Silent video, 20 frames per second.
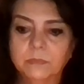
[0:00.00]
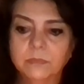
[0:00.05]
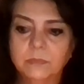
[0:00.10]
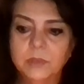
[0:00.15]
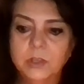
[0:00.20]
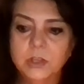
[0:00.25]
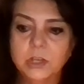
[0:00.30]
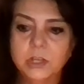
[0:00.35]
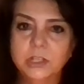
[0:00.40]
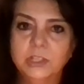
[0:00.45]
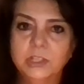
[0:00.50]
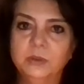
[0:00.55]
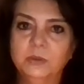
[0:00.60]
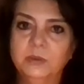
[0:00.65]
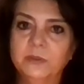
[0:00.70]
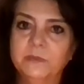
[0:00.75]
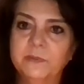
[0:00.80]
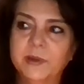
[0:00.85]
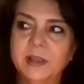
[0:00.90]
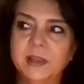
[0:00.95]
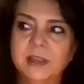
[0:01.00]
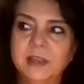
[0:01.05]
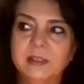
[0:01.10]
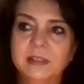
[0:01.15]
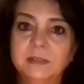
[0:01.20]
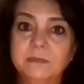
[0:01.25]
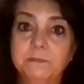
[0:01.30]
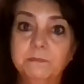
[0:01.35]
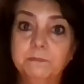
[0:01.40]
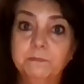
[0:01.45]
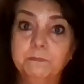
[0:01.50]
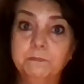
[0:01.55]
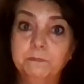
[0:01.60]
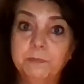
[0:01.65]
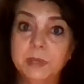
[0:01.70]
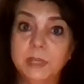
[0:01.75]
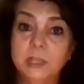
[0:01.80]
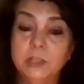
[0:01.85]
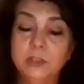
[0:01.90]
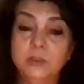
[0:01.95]
You could do it by
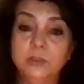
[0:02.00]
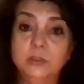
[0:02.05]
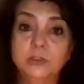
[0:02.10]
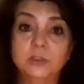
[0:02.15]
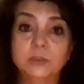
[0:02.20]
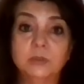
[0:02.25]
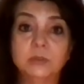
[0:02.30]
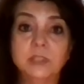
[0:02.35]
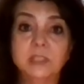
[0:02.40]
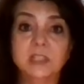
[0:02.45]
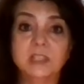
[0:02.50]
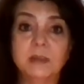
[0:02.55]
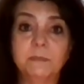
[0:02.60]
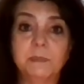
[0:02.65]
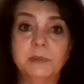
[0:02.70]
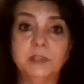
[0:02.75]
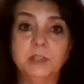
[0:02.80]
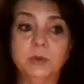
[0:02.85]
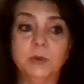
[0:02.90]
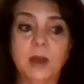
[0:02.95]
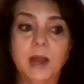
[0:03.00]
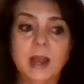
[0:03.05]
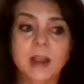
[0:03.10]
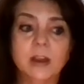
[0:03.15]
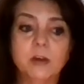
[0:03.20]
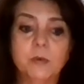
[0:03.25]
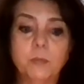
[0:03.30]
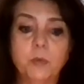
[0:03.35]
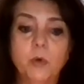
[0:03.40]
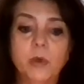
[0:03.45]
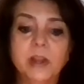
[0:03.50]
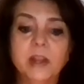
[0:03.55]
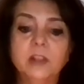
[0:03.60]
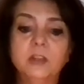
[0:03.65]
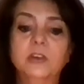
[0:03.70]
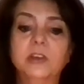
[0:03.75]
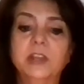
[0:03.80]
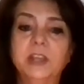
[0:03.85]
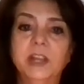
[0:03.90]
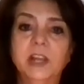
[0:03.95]
being neutral and stepping to a higher point and
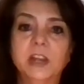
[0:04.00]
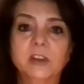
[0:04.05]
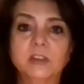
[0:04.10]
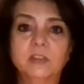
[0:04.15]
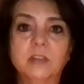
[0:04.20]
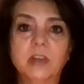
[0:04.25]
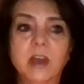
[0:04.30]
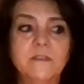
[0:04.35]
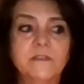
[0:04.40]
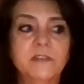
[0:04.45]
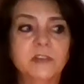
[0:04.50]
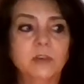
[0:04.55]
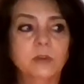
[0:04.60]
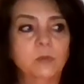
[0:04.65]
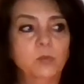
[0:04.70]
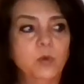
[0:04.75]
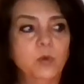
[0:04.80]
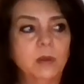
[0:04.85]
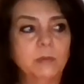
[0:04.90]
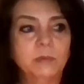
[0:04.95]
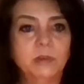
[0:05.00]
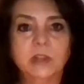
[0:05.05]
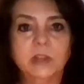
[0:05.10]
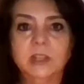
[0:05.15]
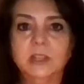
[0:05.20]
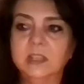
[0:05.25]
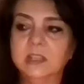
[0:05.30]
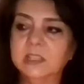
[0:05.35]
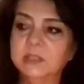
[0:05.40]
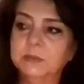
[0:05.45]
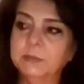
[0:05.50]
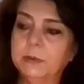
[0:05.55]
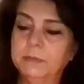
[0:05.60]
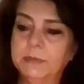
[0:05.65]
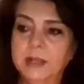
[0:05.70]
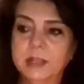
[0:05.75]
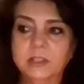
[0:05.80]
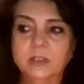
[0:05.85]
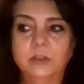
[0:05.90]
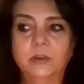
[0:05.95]
looking at your life and going, well, I'm good at this, but I'm
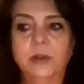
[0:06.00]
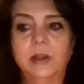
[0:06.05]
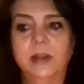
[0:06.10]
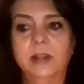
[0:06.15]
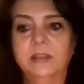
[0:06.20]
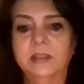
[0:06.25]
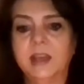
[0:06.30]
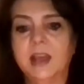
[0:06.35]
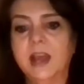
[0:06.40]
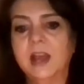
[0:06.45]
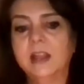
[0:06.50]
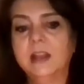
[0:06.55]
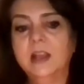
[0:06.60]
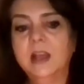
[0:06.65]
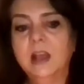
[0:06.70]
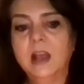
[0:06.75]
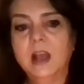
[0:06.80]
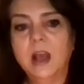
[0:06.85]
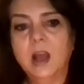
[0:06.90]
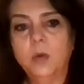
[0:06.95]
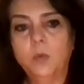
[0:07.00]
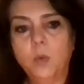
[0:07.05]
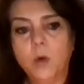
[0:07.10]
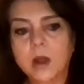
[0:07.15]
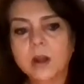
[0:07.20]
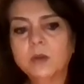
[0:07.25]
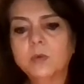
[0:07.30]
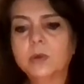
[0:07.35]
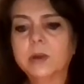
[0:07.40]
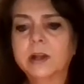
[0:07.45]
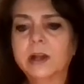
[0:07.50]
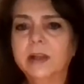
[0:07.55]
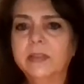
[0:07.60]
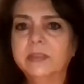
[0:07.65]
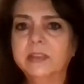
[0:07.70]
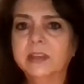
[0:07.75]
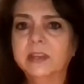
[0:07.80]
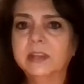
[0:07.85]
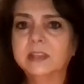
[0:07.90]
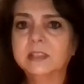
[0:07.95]
not so great at that. I want to work on
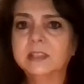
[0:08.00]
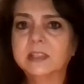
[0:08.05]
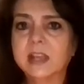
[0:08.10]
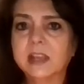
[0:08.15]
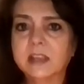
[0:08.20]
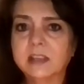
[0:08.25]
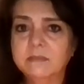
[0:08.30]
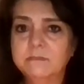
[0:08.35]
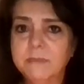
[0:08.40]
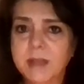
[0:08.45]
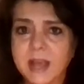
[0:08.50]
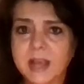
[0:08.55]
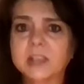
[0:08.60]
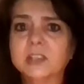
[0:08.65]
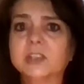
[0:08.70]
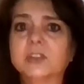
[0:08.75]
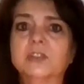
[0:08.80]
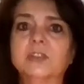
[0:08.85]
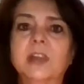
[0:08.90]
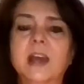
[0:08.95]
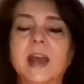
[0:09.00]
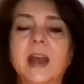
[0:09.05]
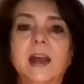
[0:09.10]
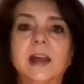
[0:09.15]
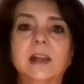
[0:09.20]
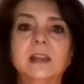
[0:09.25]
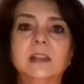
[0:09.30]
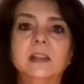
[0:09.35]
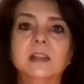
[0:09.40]
this. I can master that.